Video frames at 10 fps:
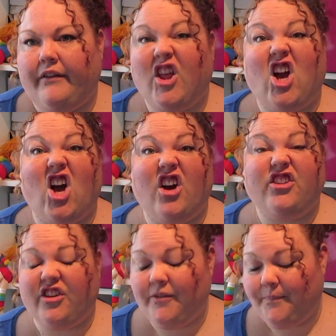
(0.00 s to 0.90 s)
The
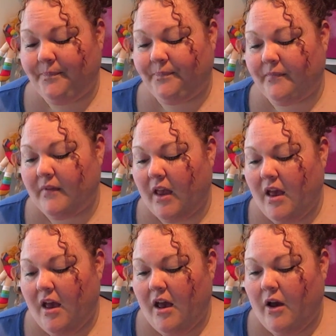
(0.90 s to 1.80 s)
garden.
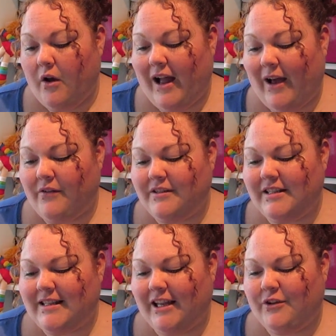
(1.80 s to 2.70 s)
How long does
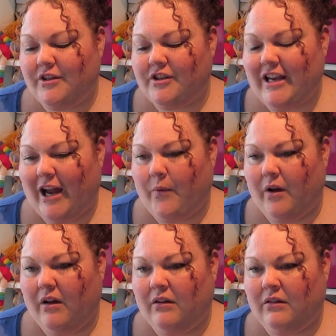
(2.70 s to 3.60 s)
it take you to
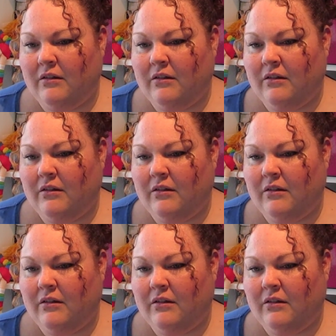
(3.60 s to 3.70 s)
shower?